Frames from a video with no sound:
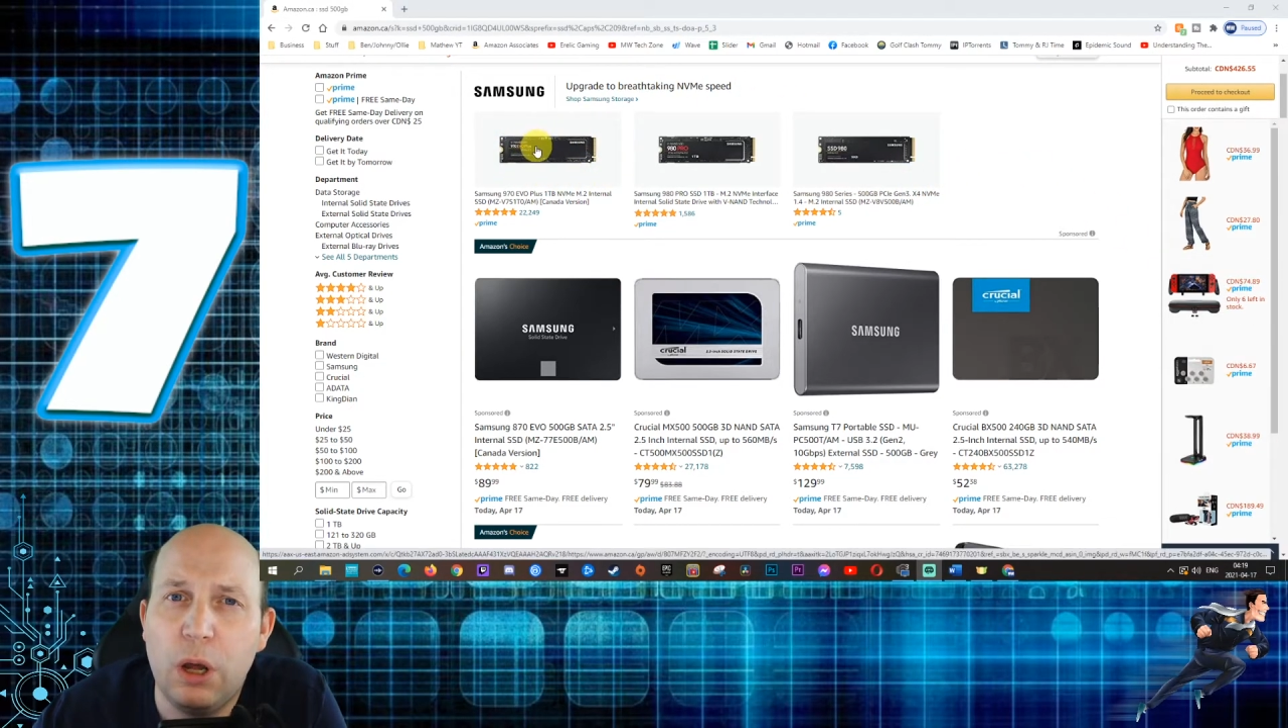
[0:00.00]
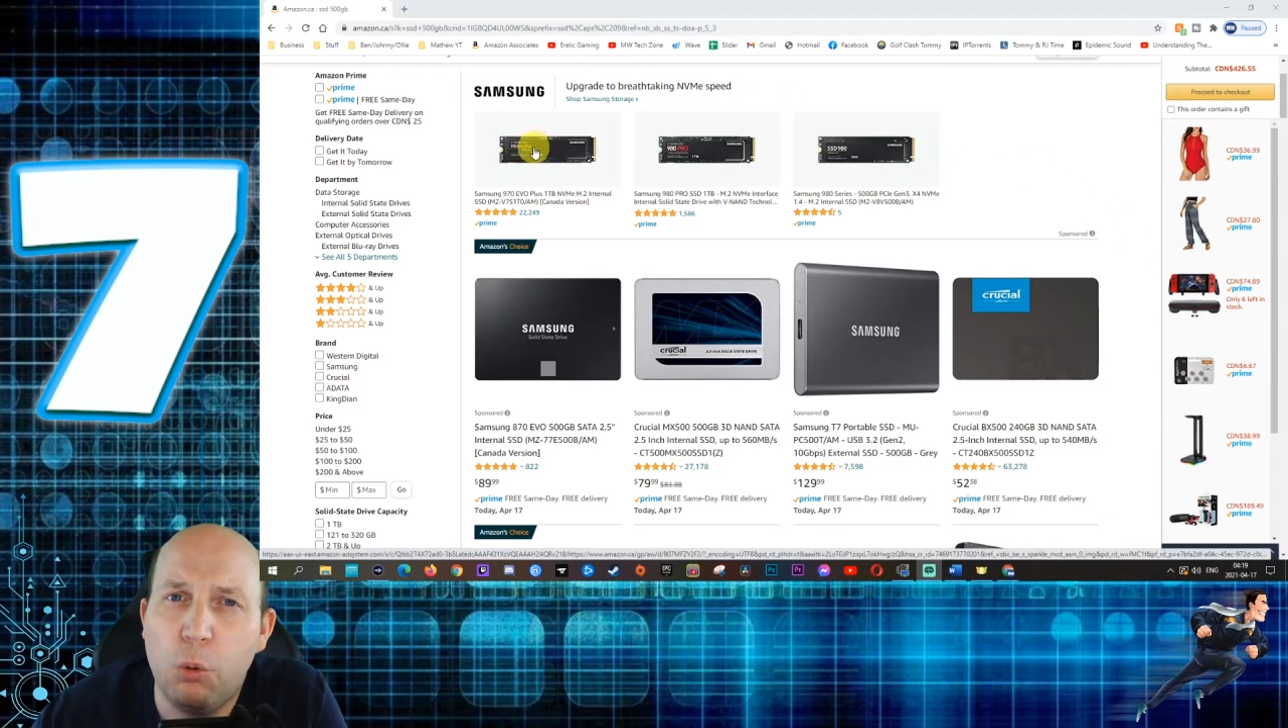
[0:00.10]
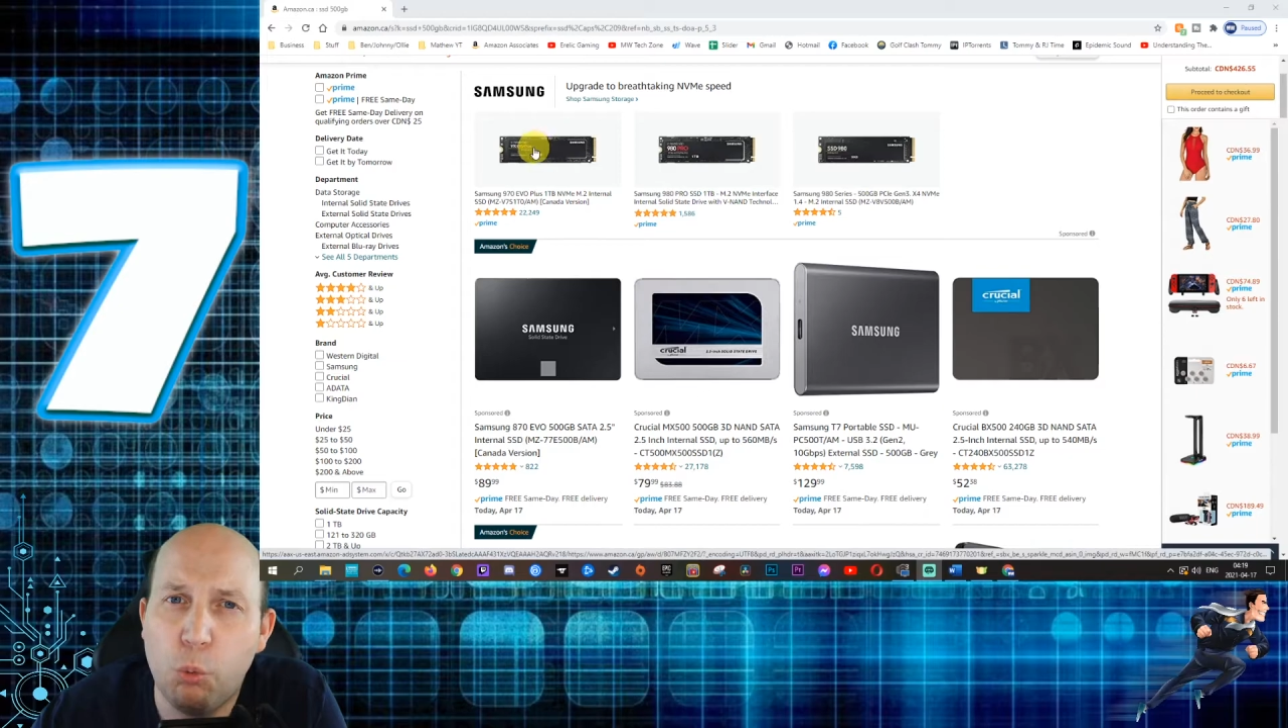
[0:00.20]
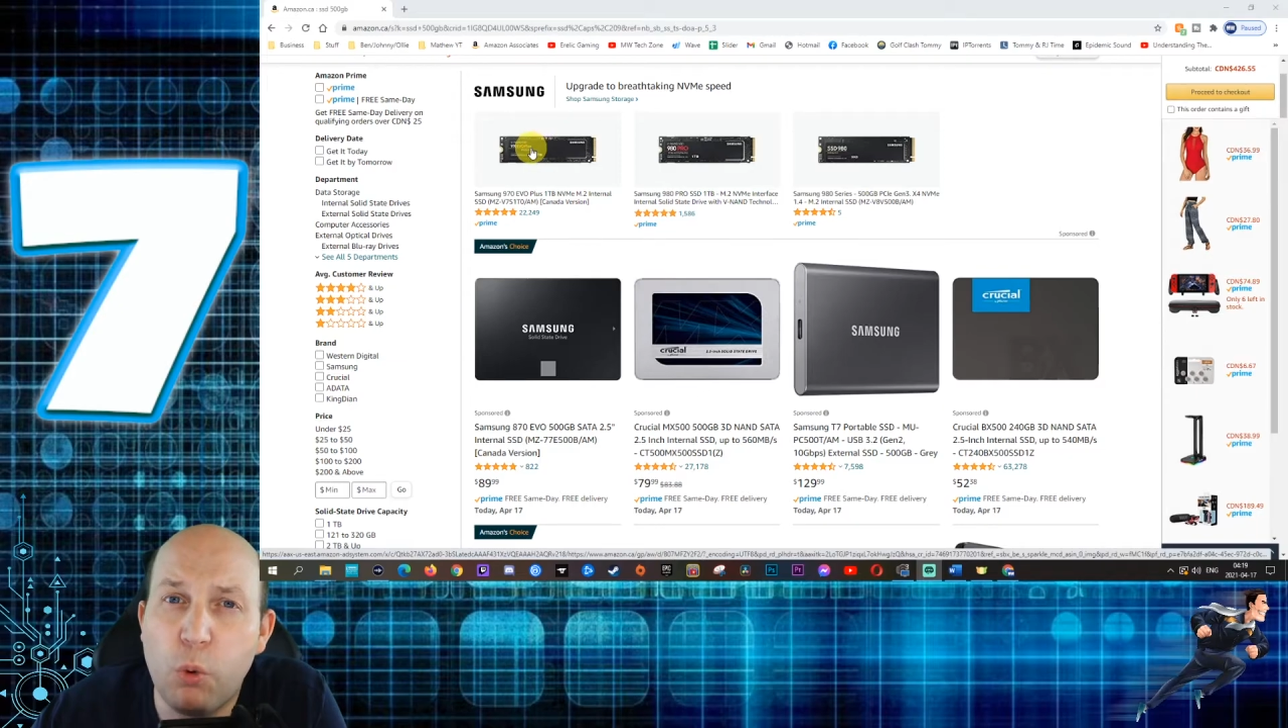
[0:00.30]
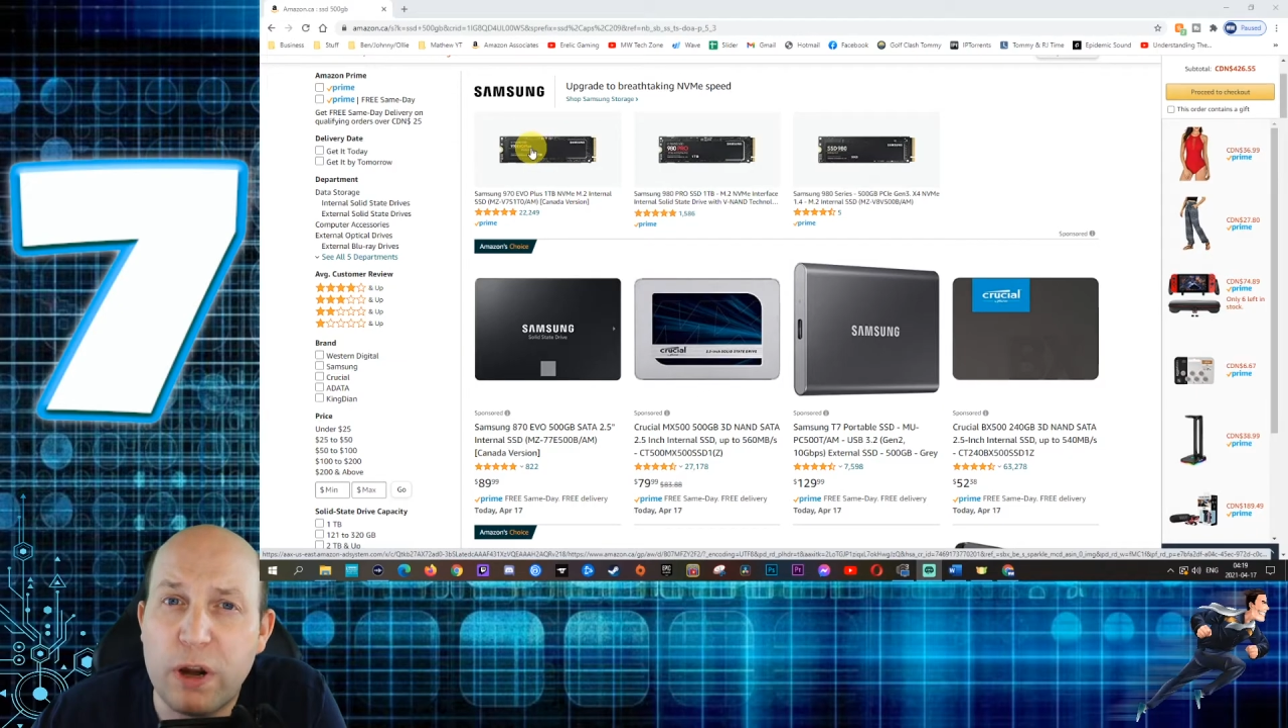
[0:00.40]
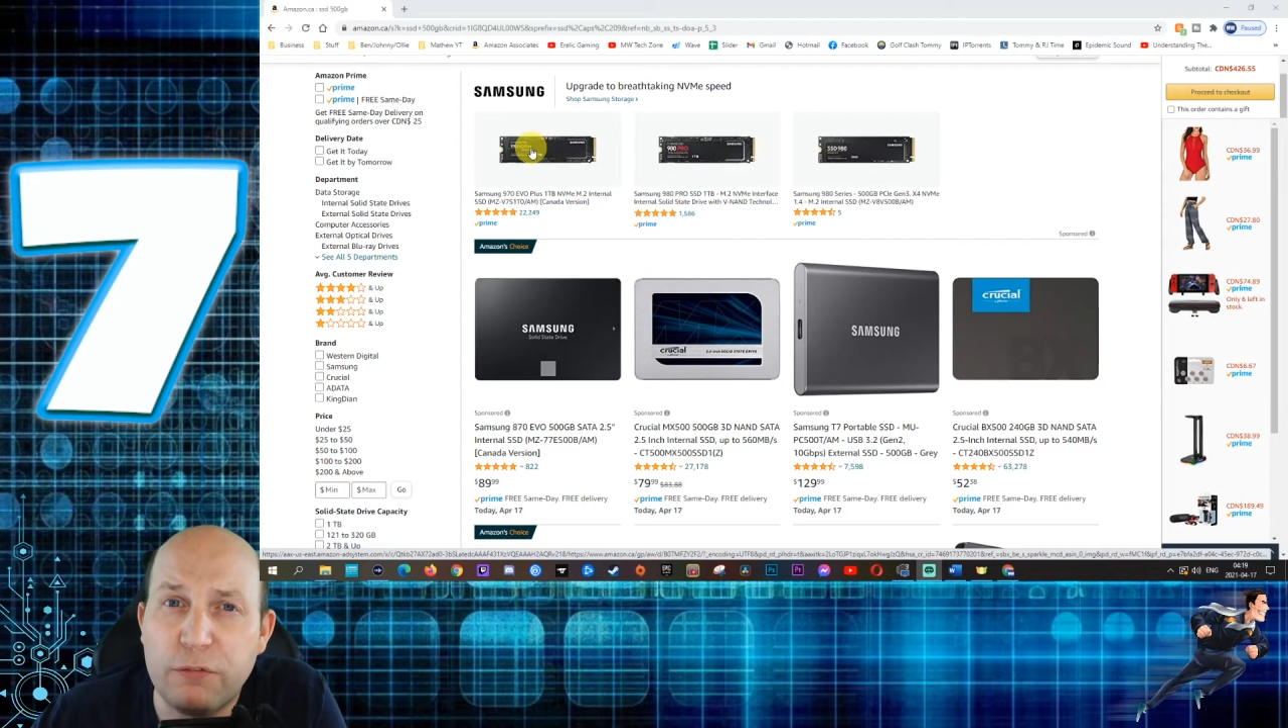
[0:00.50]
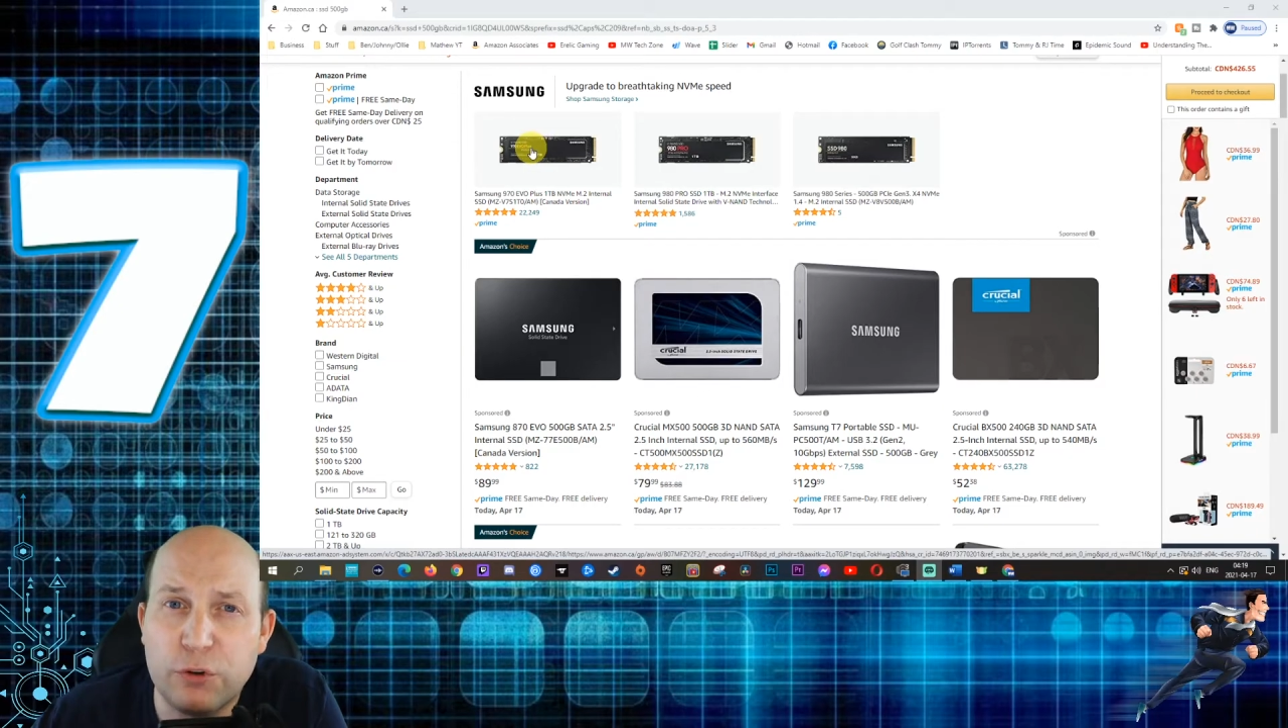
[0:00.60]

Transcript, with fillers: wafer